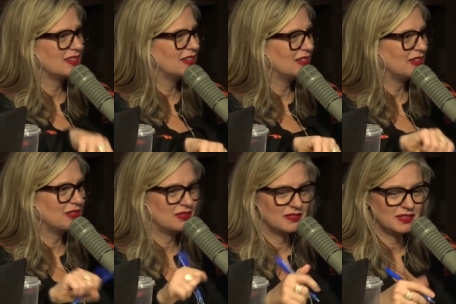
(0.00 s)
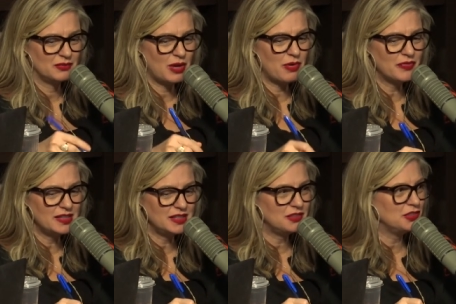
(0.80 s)
Why won't they? Why won't
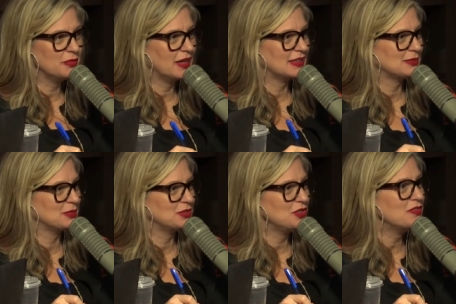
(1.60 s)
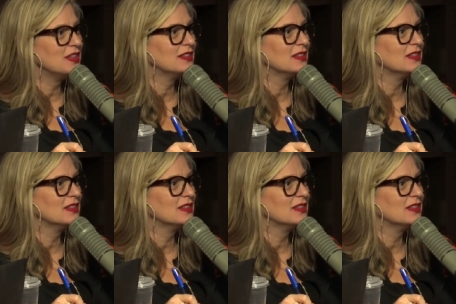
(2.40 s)
they kill you, maximum? You'd think...